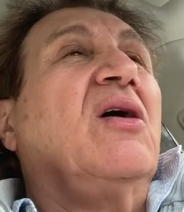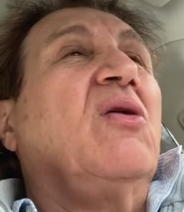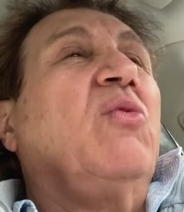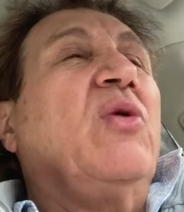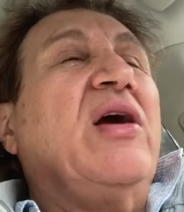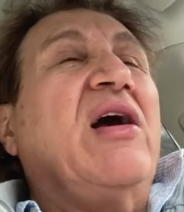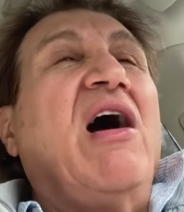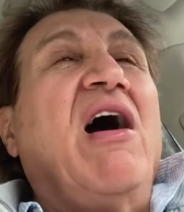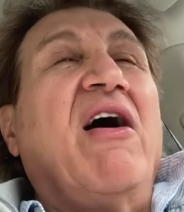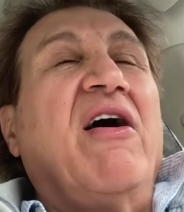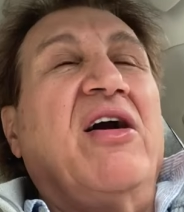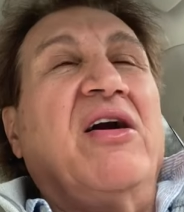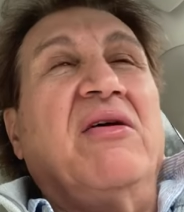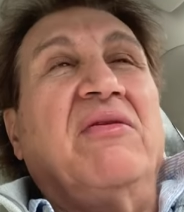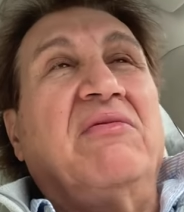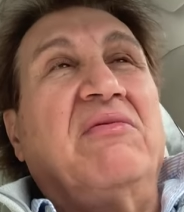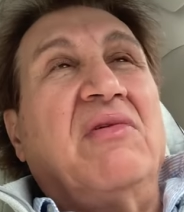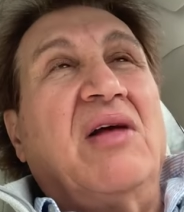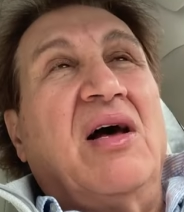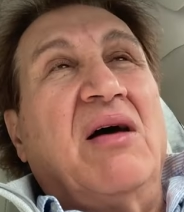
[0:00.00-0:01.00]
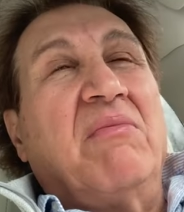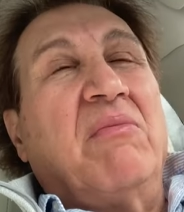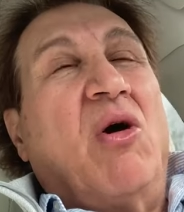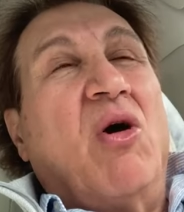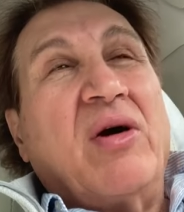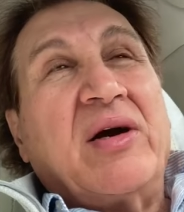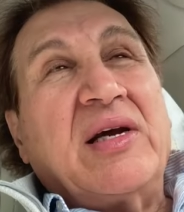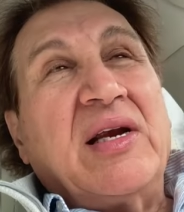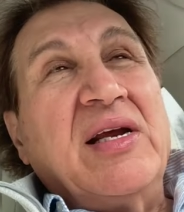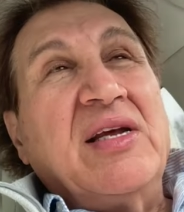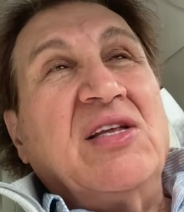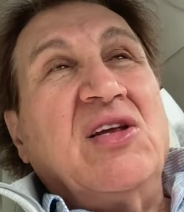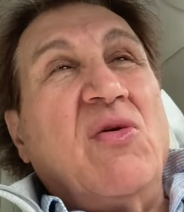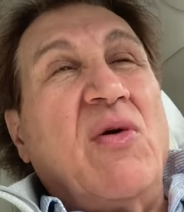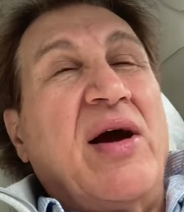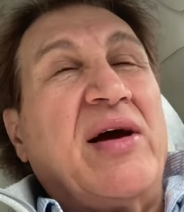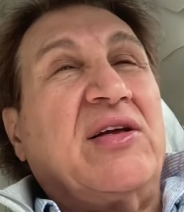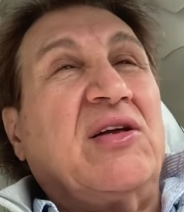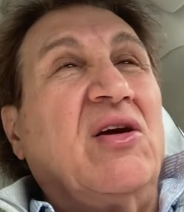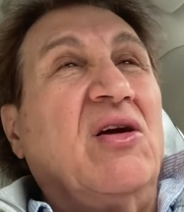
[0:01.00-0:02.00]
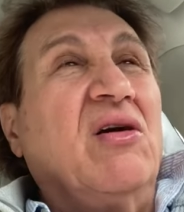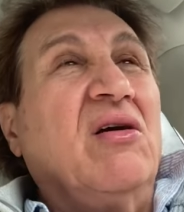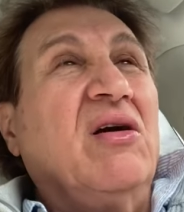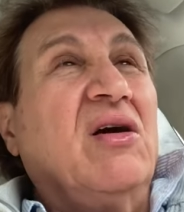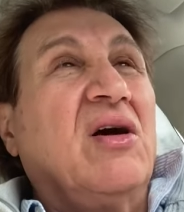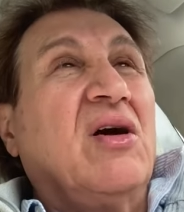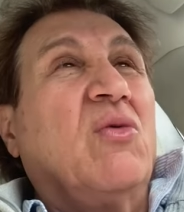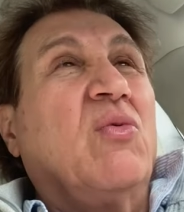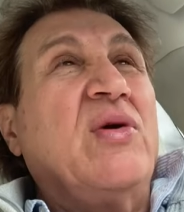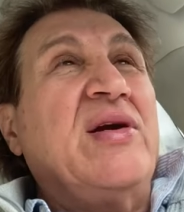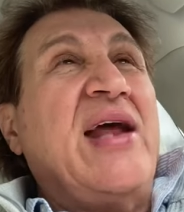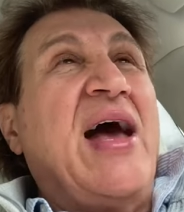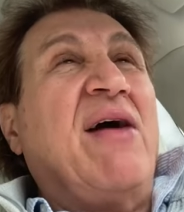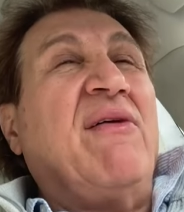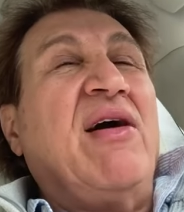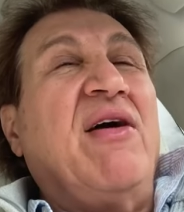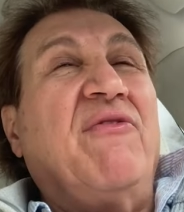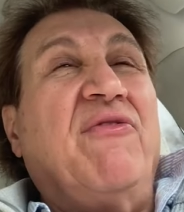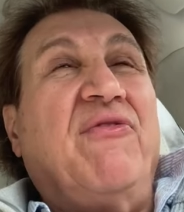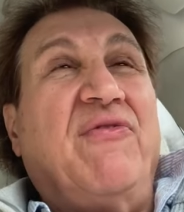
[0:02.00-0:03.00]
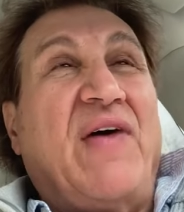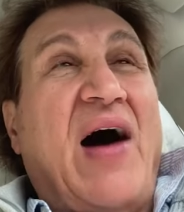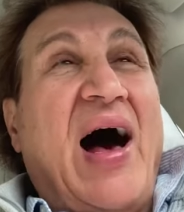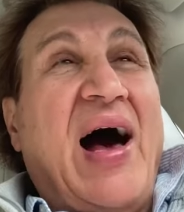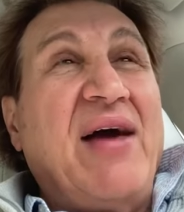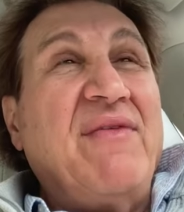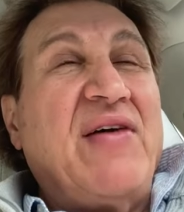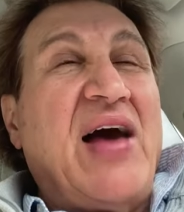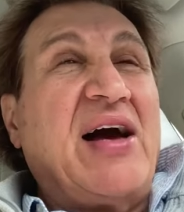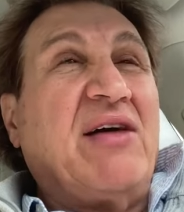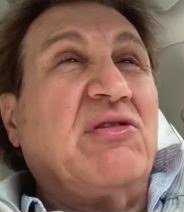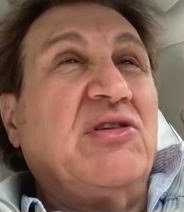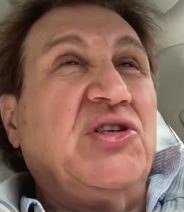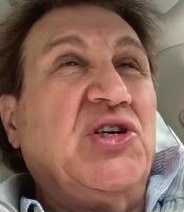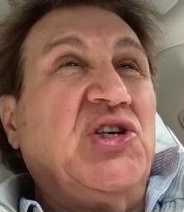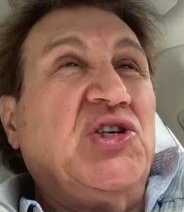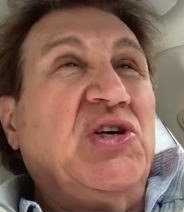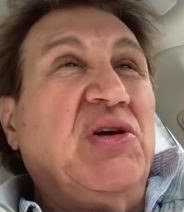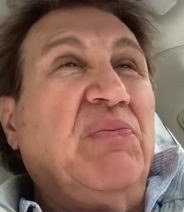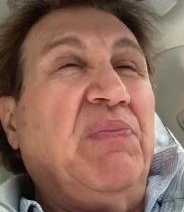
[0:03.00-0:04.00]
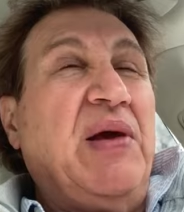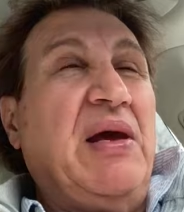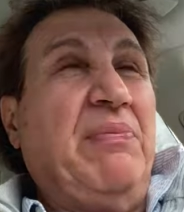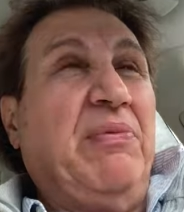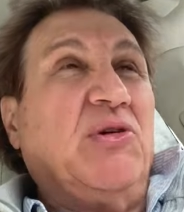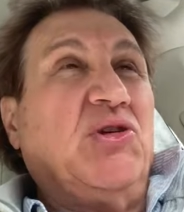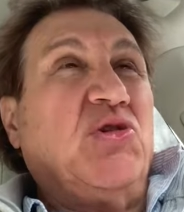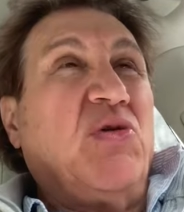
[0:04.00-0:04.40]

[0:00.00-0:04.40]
we hired a, a marketing director. We now have five acquisition people